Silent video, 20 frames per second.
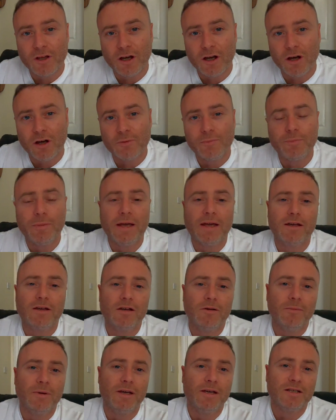the Ardbeg
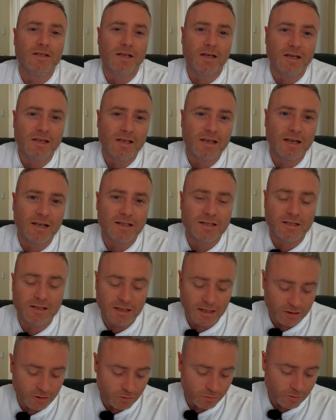Committee, so he gets
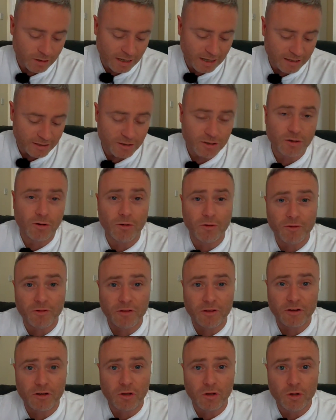his actual hands on
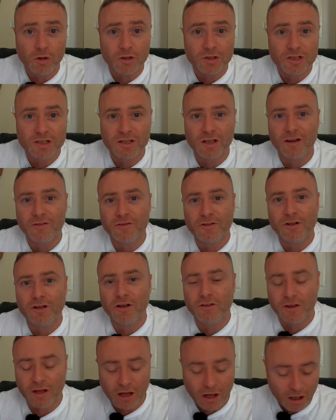the good stuff, you
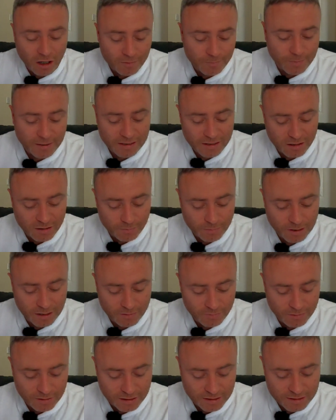know, the Ardbeg
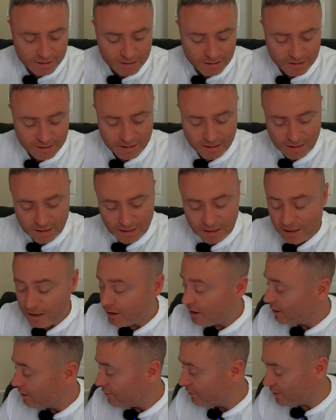Committee releases.
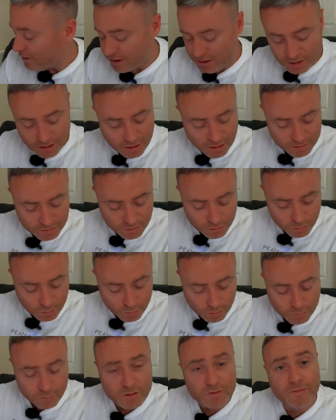This
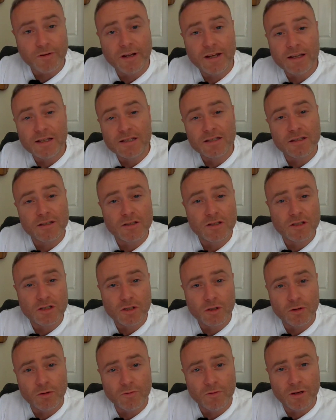Ardcore was released in
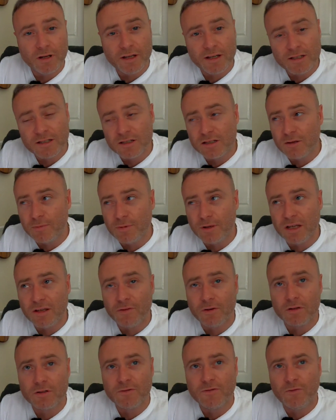two releases. I
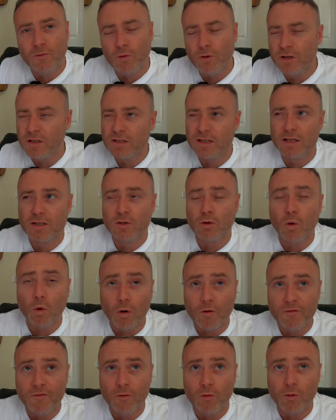believe it was 46
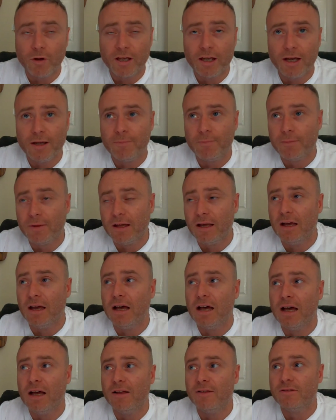or 48,
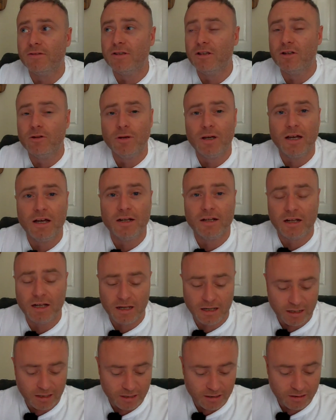and then you had
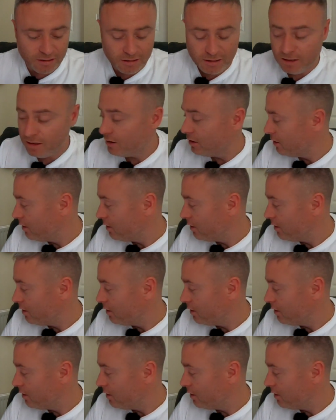a